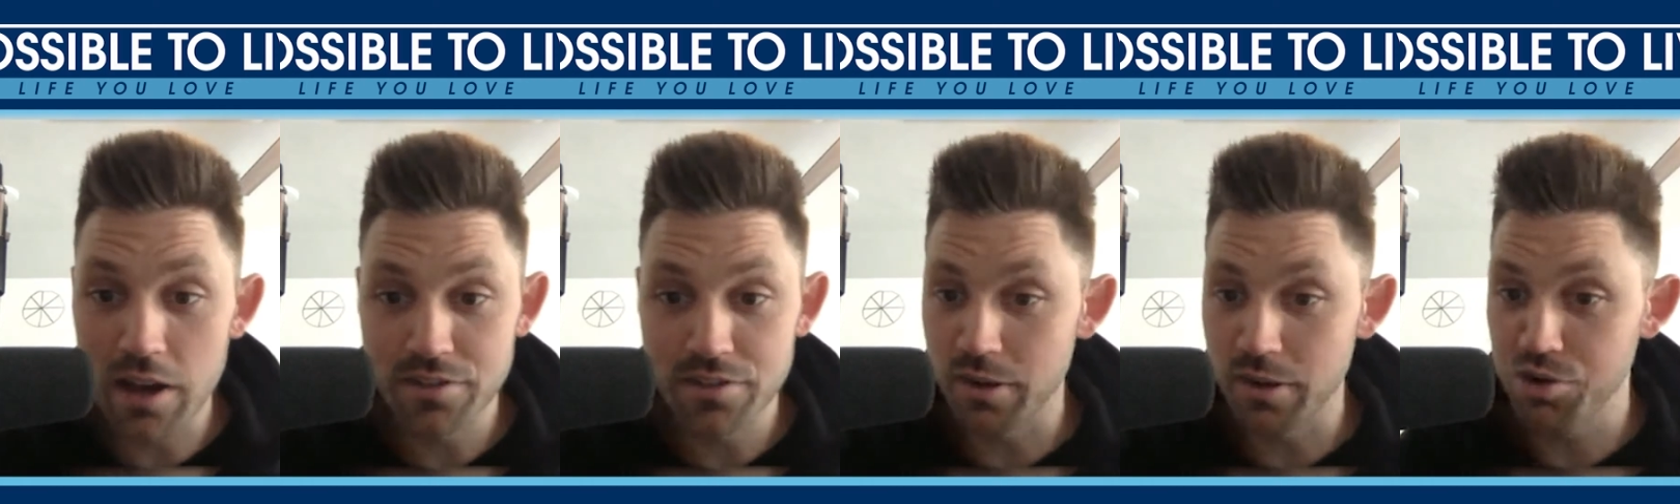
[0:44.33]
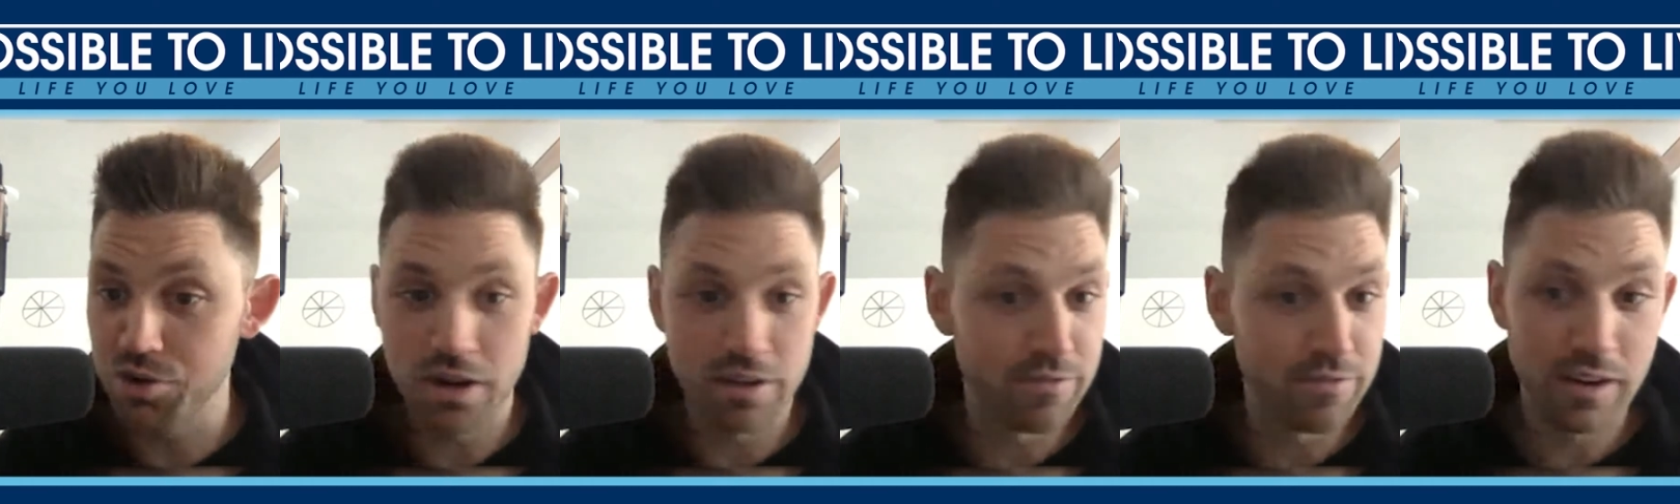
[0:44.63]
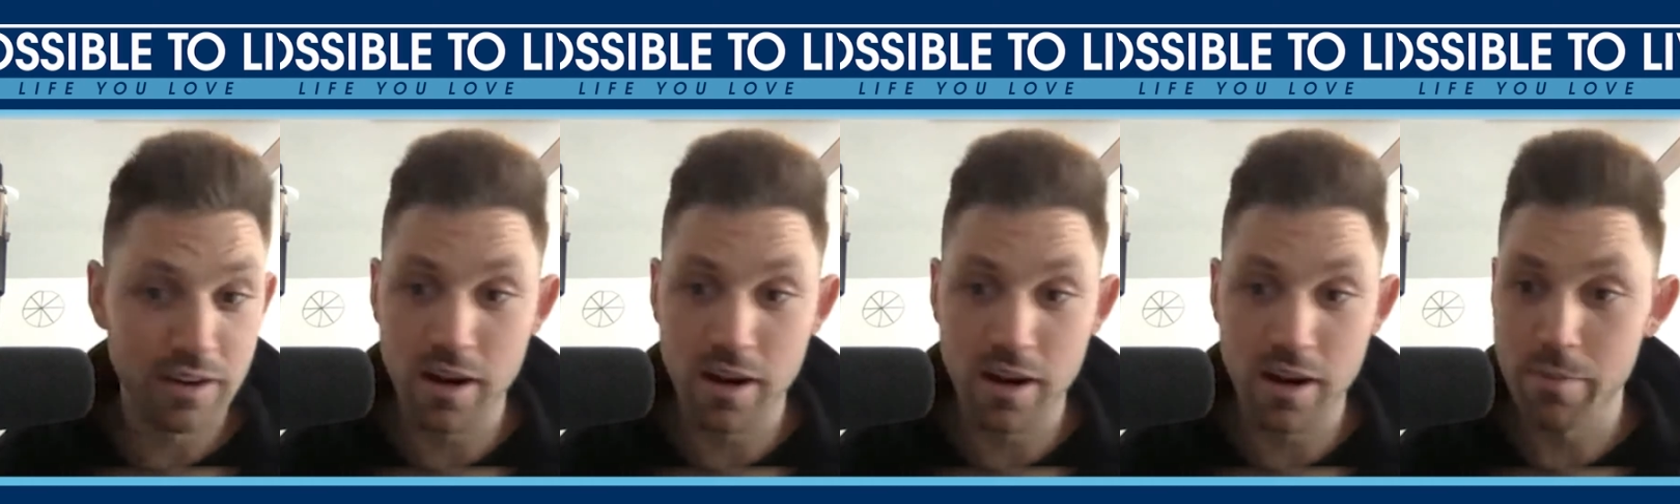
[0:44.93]
I was trying to
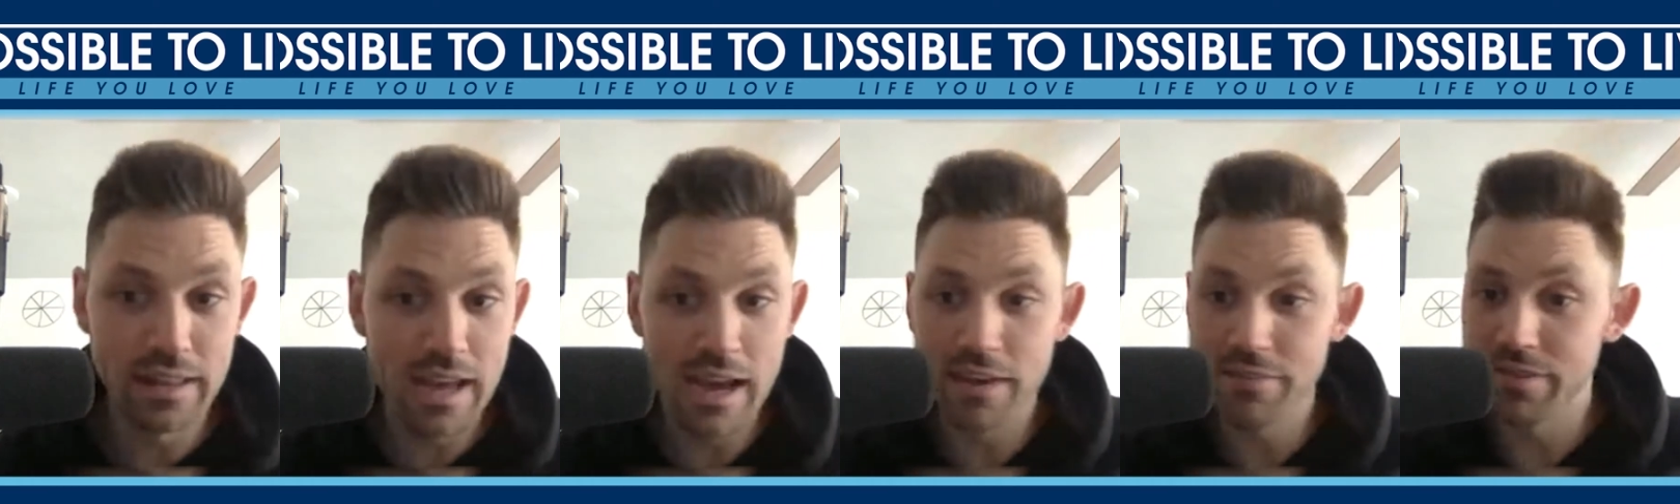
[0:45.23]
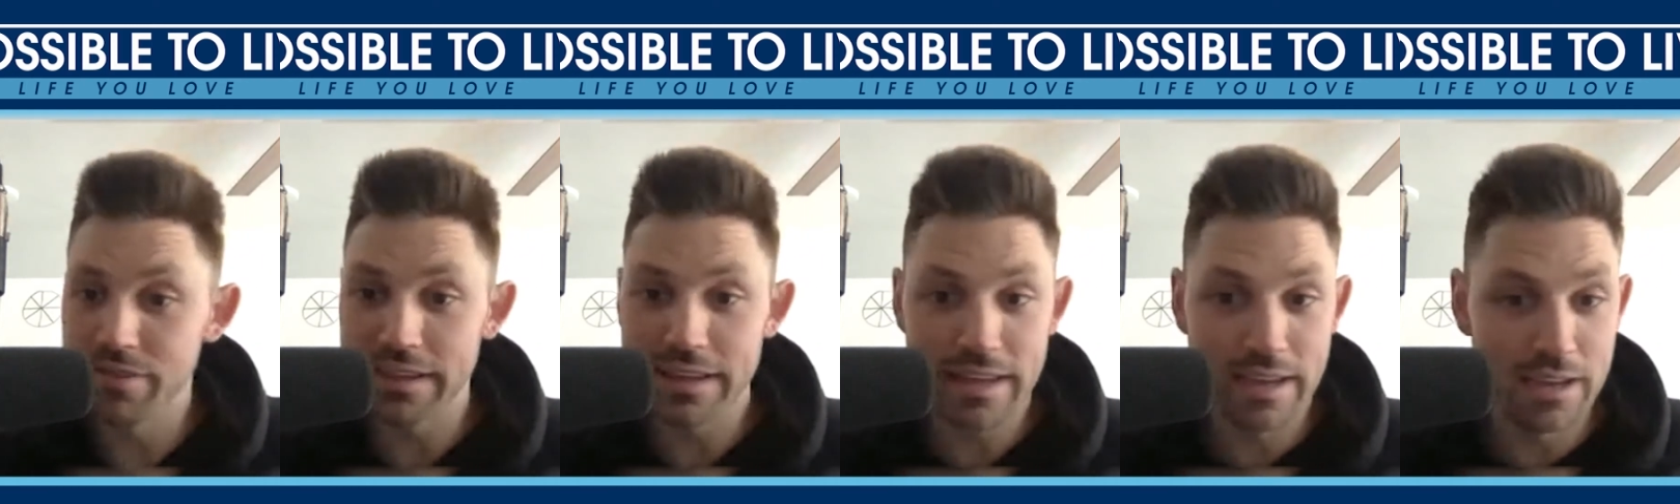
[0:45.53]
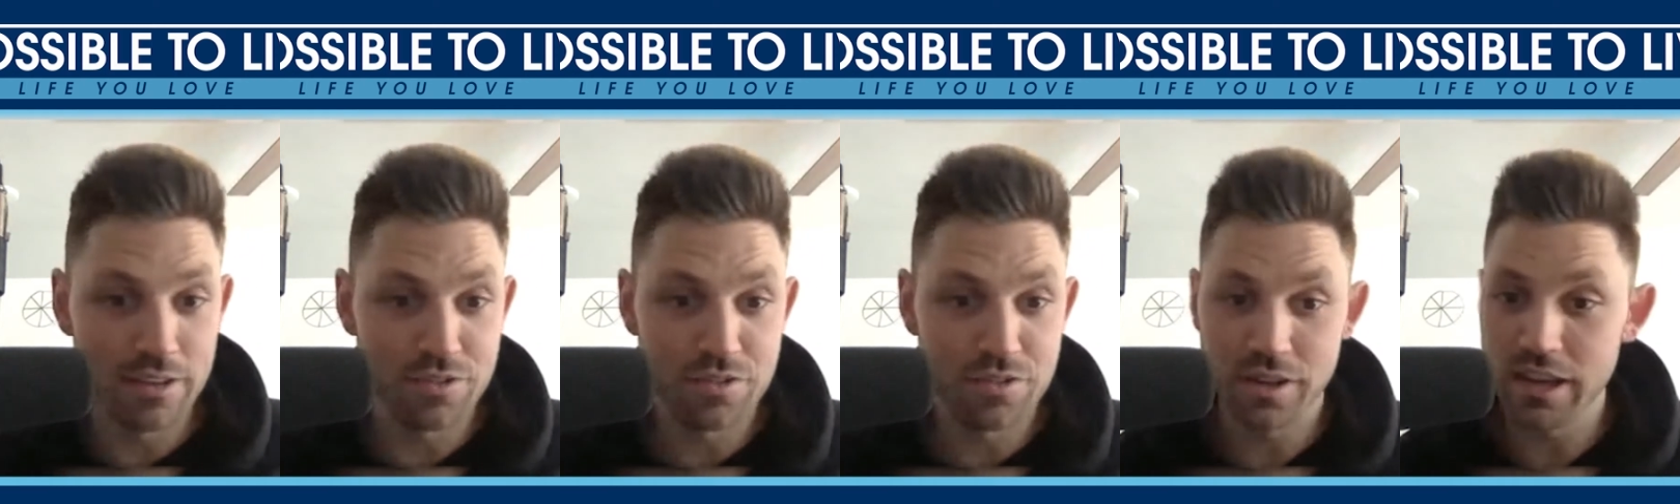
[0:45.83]
figure out my life. The
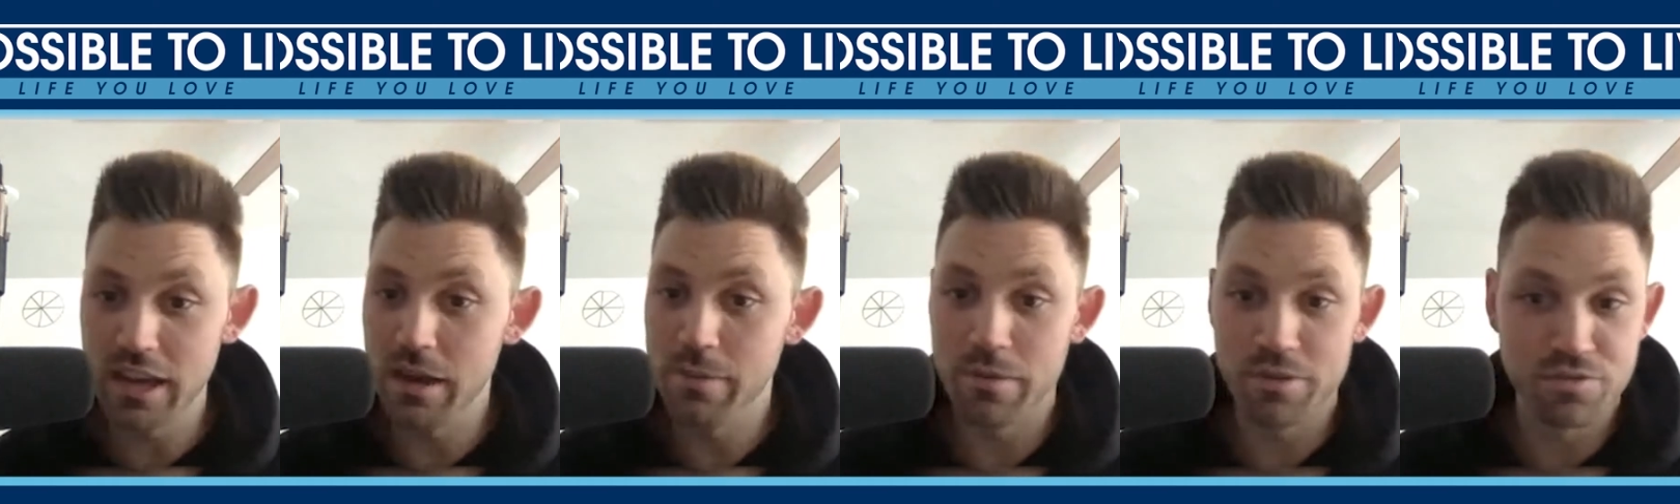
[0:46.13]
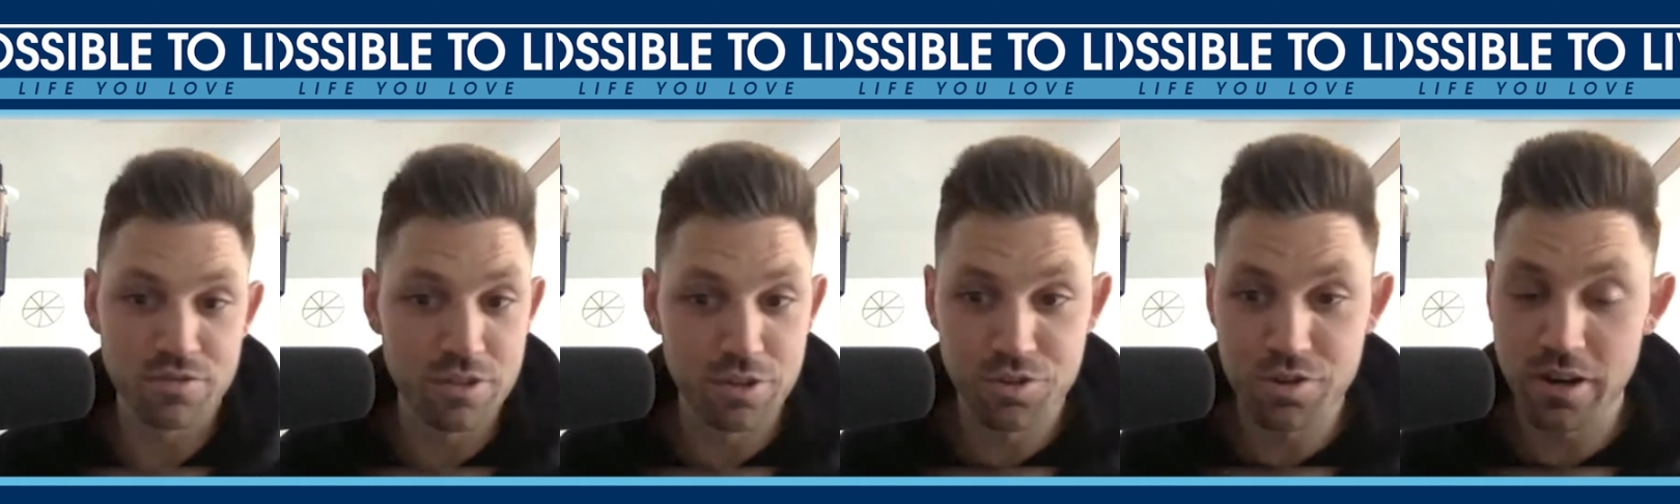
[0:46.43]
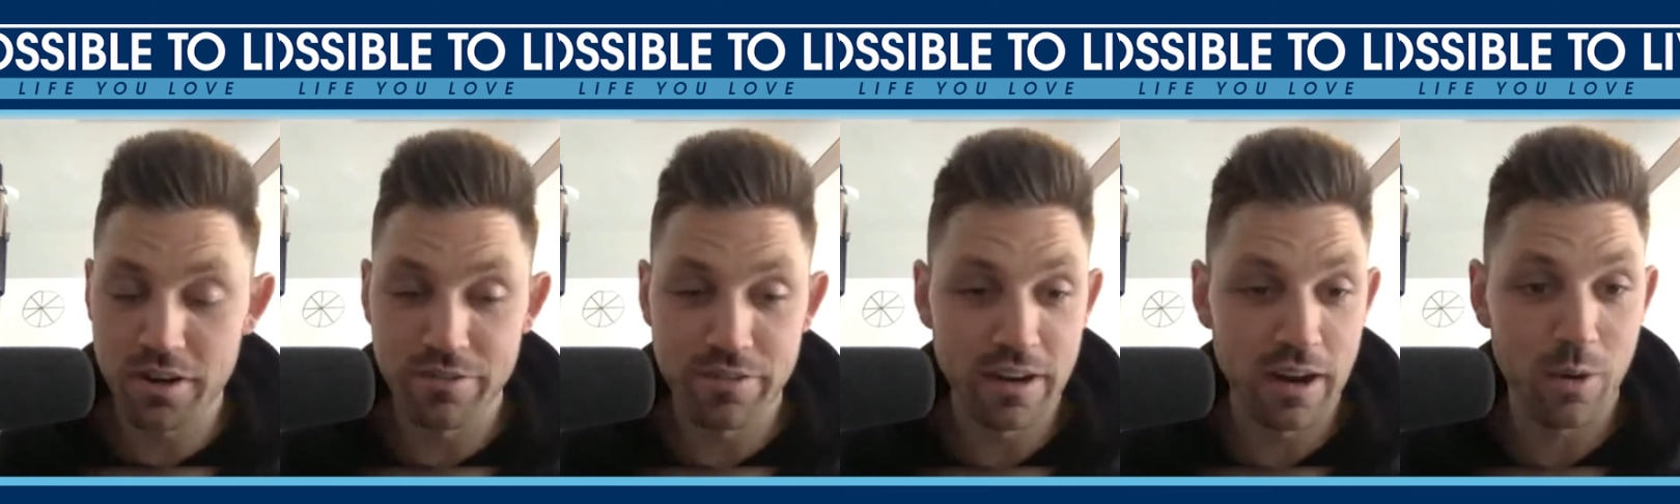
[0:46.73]
cancer came. I was still
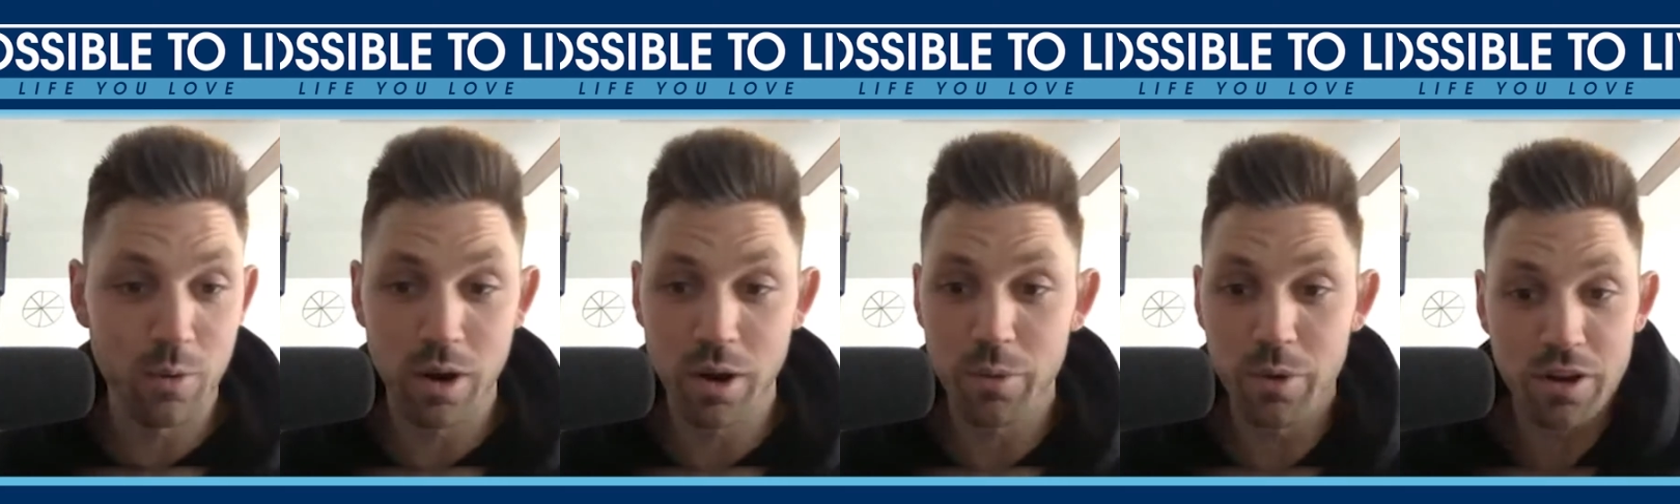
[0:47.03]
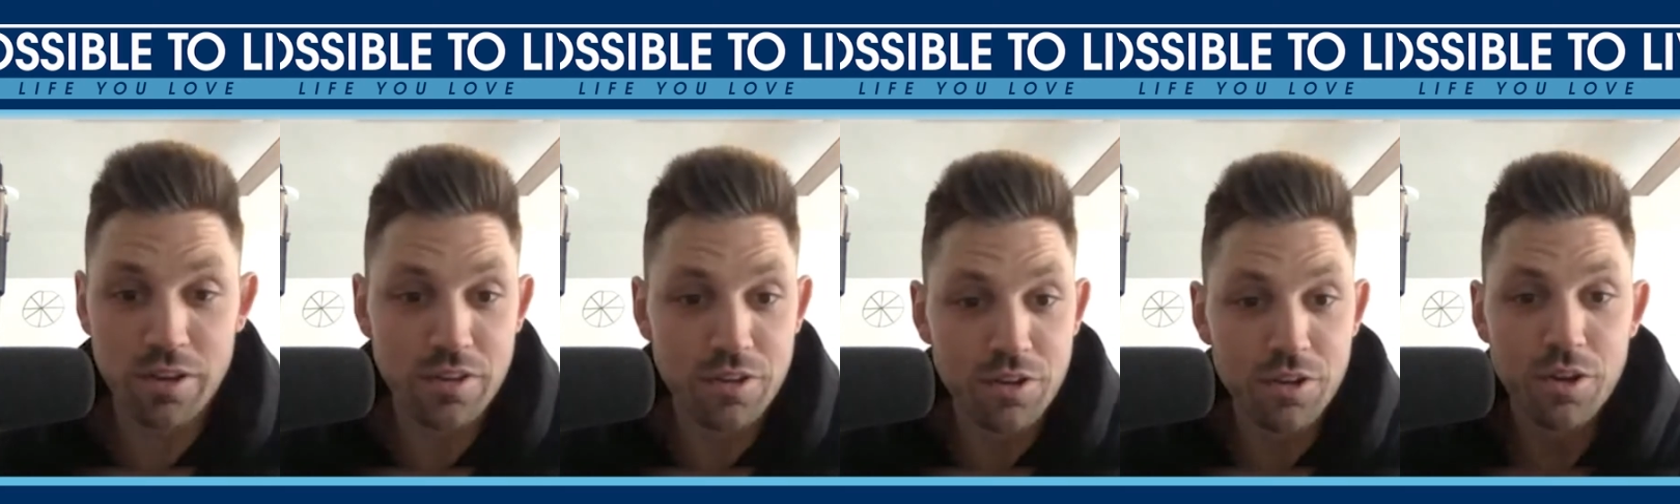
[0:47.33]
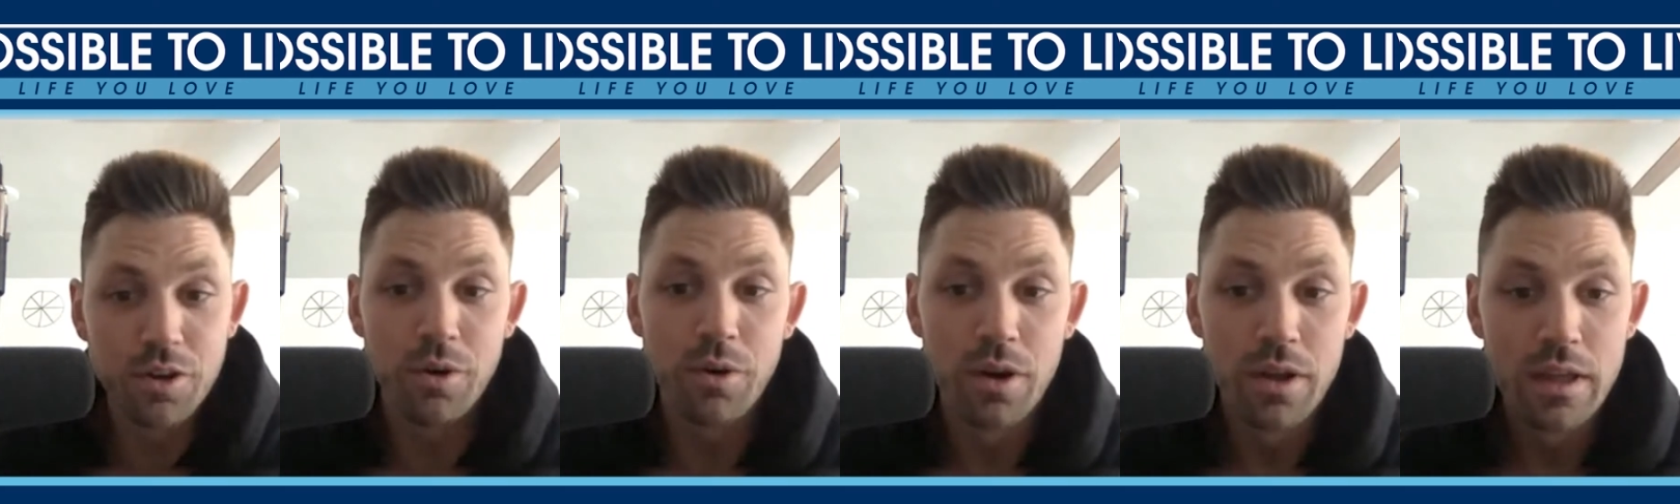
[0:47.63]
trying to figure out what I wanted to
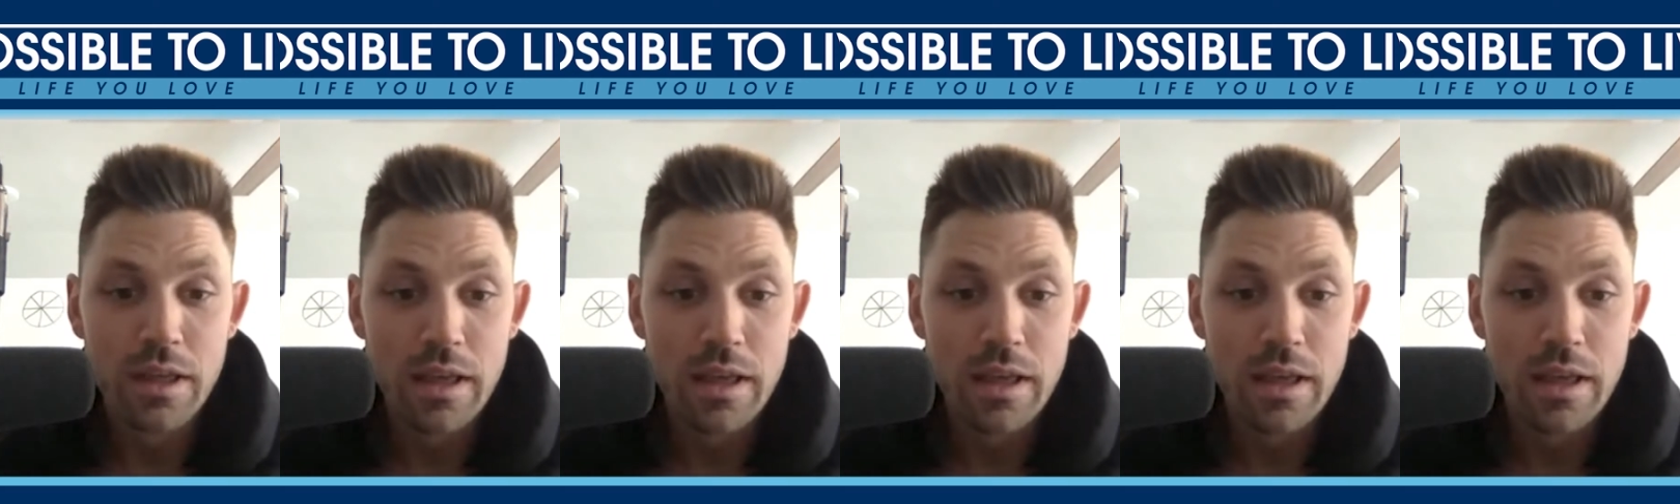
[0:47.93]
do.